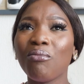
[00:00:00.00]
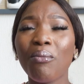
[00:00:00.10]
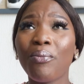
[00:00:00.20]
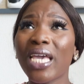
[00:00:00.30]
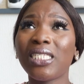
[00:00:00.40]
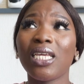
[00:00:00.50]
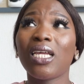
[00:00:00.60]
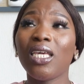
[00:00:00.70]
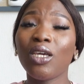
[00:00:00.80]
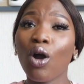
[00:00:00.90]

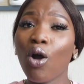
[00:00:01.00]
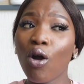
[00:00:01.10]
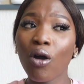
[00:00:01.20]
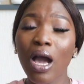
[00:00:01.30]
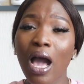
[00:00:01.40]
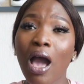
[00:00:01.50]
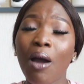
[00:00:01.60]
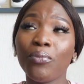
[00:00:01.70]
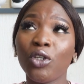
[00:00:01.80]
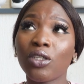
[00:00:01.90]
Basically, or
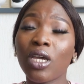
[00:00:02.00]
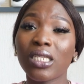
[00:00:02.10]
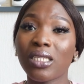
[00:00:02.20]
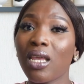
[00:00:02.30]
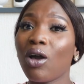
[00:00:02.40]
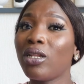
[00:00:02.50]
I'm just going to say,